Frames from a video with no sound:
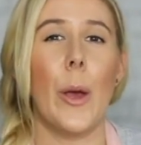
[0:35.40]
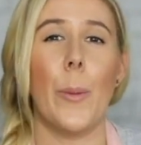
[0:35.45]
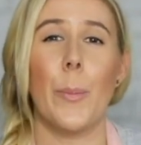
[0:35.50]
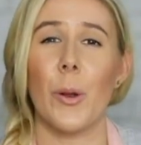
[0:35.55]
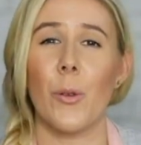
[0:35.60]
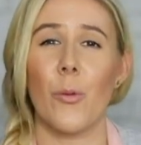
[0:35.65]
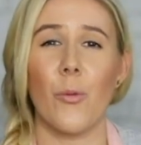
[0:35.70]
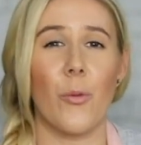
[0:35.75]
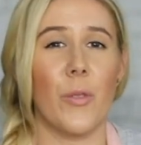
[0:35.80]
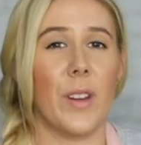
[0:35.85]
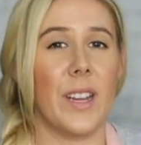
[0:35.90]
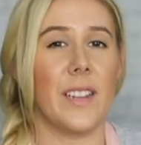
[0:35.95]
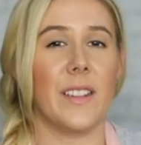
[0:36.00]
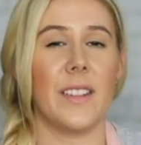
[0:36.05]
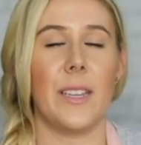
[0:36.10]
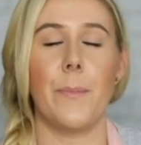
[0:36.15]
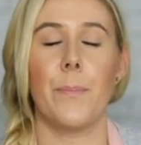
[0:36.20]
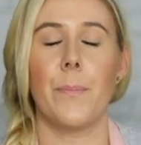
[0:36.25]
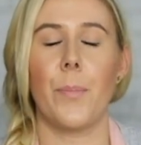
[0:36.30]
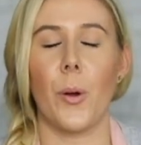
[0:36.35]
but
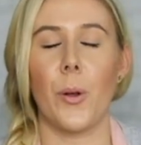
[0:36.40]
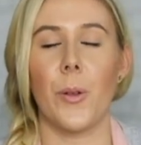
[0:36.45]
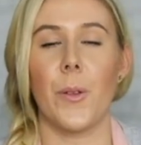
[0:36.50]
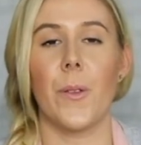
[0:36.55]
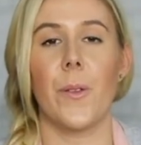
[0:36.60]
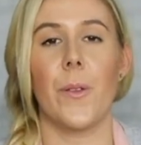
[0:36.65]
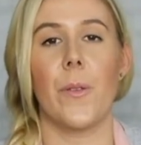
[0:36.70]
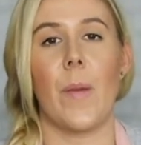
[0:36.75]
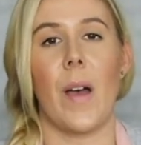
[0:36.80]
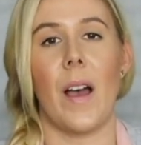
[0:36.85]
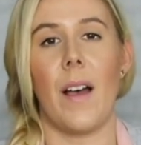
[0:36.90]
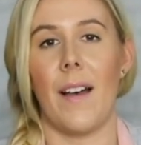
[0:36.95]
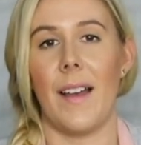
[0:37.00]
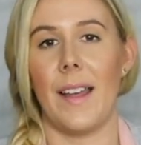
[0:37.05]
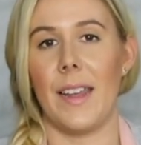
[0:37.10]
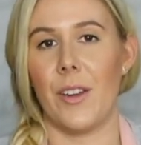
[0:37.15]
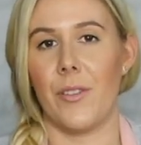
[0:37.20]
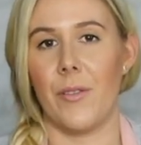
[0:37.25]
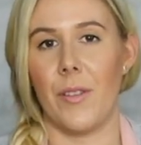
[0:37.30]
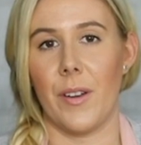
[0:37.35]
really both of them
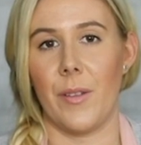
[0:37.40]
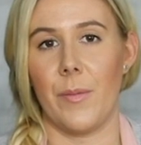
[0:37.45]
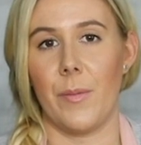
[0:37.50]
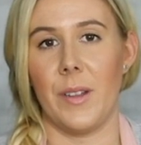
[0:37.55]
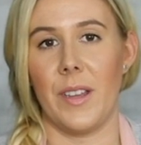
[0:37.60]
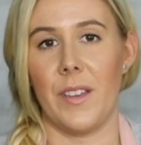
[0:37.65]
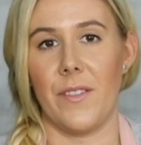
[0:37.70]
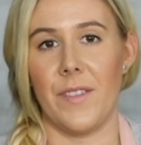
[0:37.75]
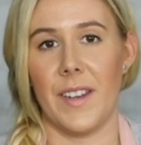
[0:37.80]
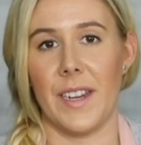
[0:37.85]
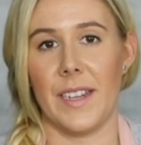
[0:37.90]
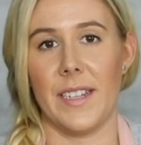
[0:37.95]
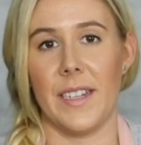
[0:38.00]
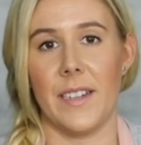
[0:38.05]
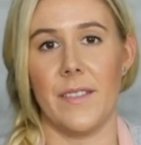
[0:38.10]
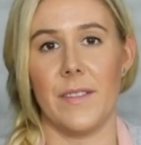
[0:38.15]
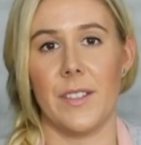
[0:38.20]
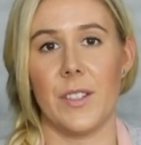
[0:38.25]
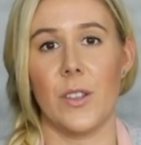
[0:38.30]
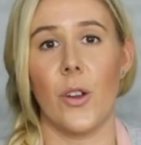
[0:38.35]
are incredibly
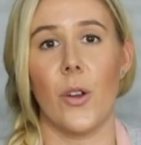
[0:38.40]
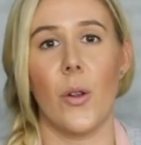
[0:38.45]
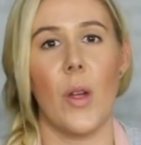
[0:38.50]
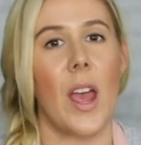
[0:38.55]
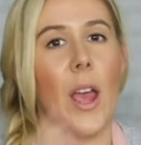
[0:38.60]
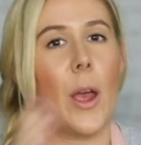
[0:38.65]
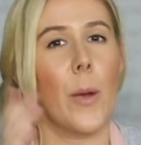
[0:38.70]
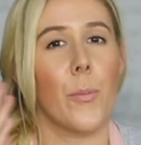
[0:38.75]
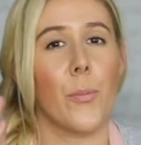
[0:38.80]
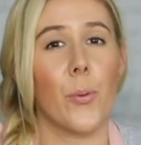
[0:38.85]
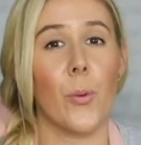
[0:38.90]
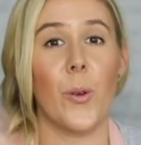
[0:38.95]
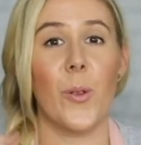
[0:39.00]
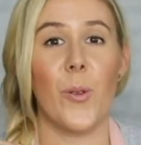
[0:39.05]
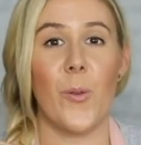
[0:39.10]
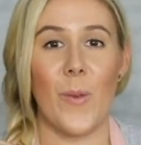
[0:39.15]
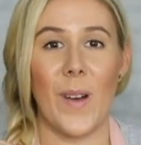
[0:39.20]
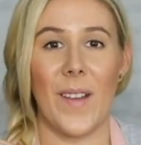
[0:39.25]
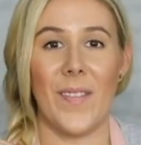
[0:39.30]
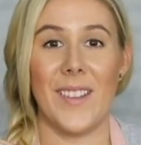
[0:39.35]
effective. So brew
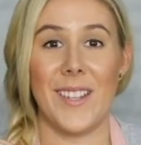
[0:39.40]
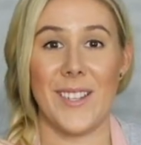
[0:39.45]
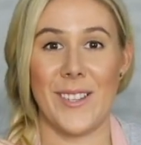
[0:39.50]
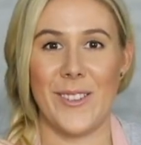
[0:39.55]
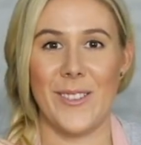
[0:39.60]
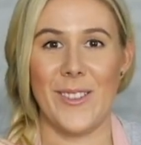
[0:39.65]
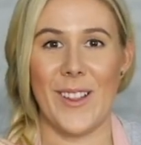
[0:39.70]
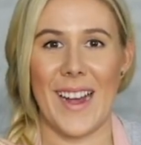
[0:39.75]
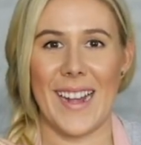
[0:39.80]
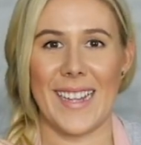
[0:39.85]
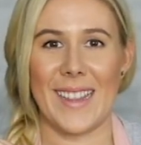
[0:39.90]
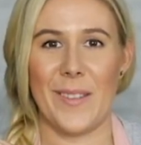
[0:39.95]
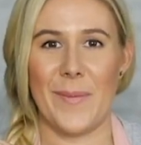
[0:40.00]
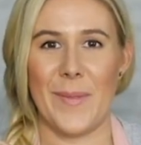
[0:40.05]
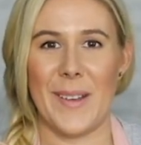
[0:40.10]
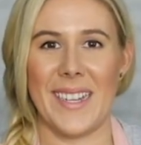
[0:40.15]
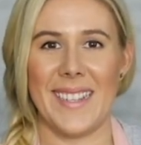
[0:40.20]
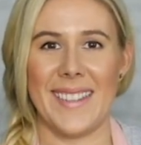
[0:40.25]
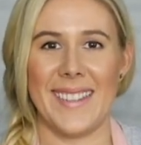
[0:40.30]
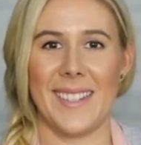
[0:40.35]
the one that you like the
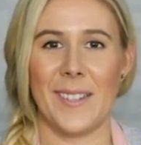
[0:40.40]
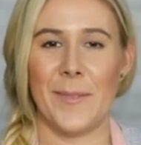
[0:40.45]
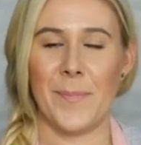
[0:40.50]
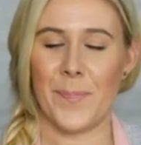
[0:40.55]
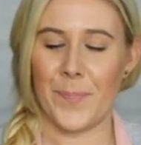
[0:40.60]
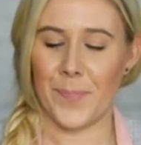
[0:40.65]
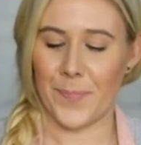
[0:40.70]
best.